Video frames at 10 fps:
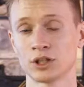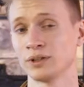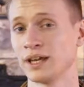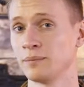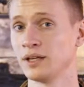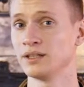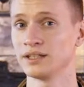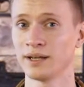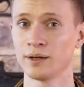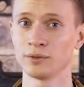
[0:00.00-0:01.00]
so it can be
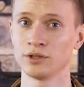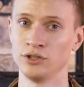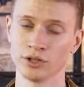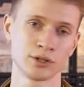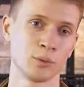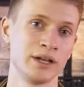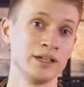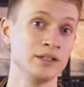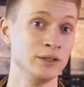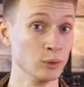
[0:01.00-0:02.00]
set up just the
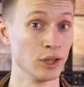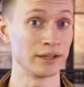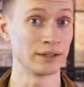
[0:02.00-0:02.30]
way you like